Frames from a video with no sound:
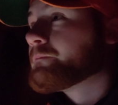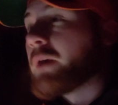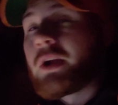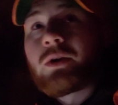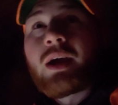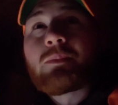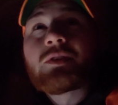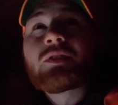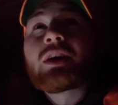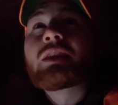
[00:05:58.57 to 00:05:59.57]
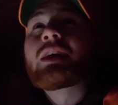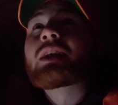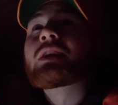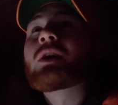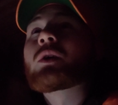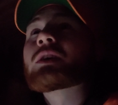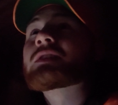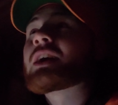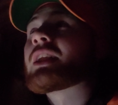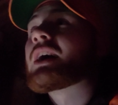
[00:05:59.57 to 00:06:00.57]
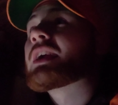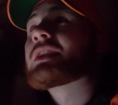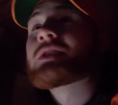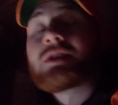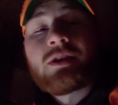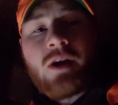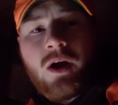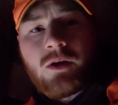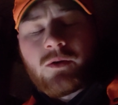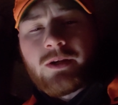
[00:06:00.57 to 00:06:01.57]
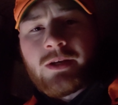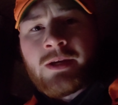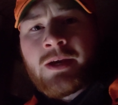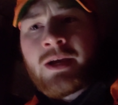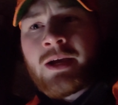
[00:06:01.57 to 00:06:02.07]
my grandpa said that he noticed that a lot of the deer aren't really